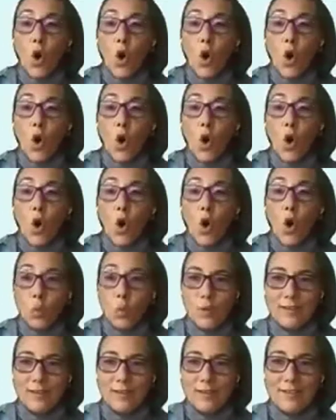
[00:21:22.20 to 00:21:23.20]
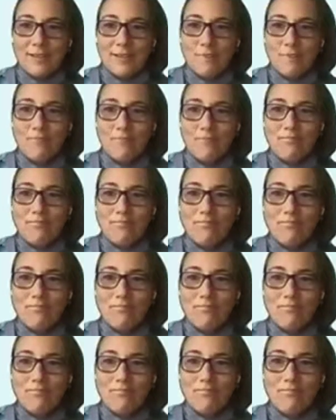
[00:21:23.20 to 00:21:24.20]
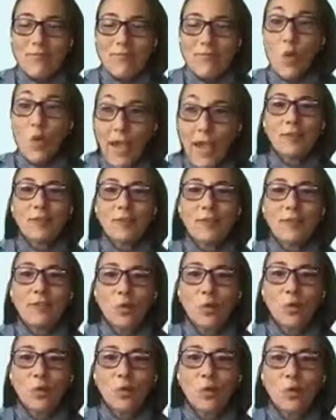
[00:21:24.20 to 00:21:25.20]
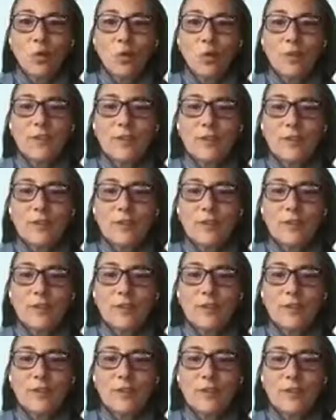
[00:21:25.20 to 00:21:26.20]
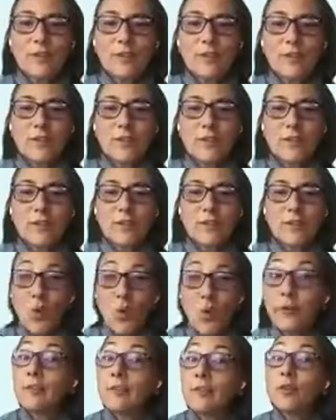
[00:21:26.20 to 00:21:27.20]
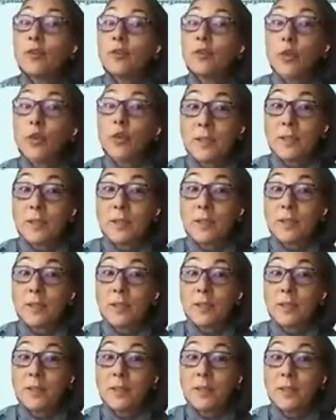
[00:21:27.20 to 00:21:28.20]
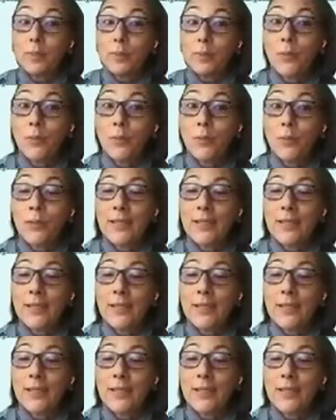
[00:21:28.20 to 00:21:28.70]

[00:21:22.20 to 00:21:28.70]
only doing this. You have to have a good strategy. You have to have good people.